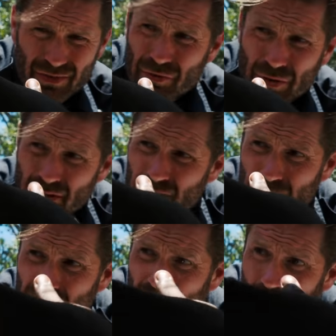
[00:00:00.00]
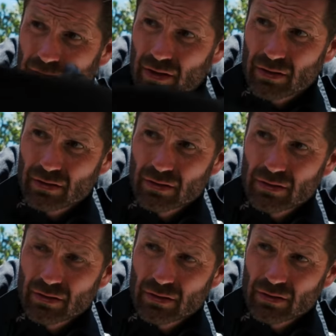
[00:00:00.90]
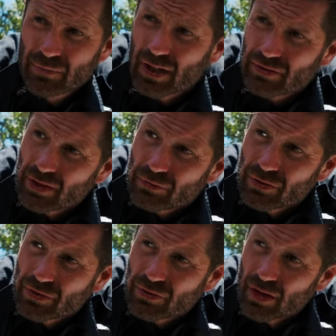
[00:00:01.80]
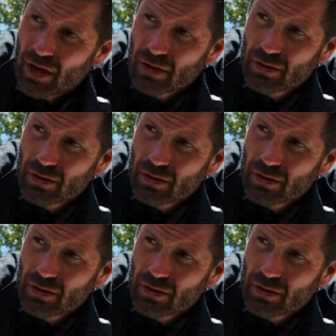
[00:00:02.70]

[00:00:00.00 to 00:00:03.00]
so quick, Kemosabe. I'm not done with you yet.